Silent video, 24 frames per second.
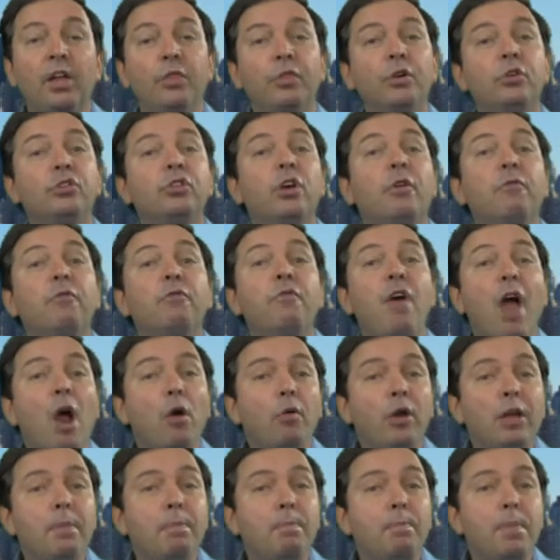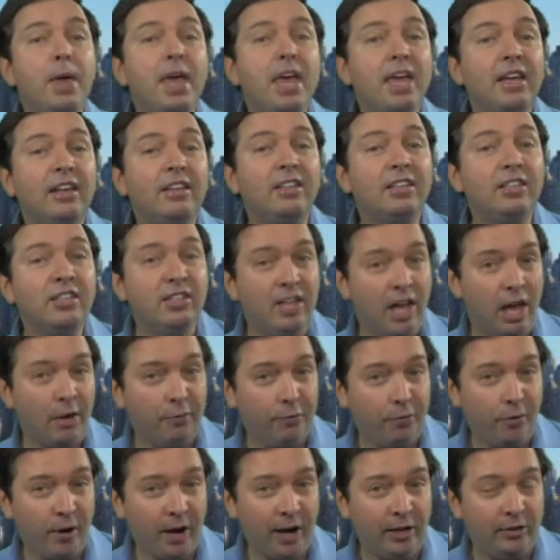There's a very big
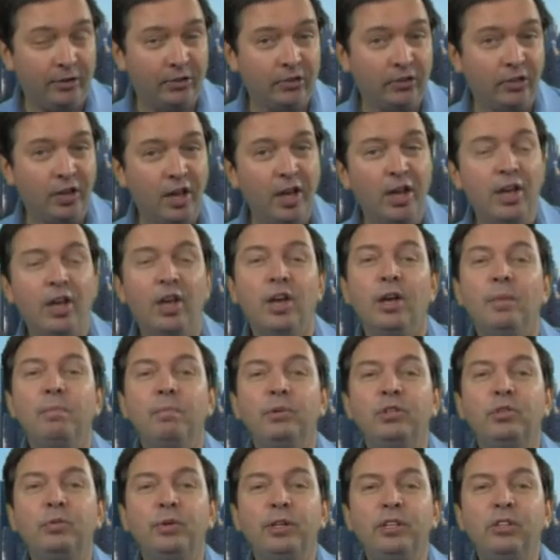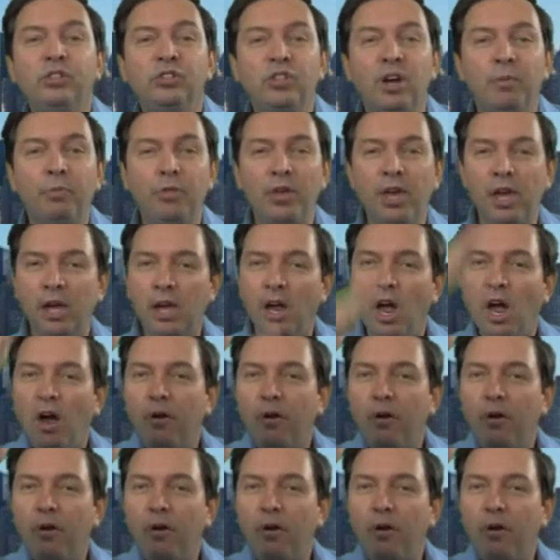difference between something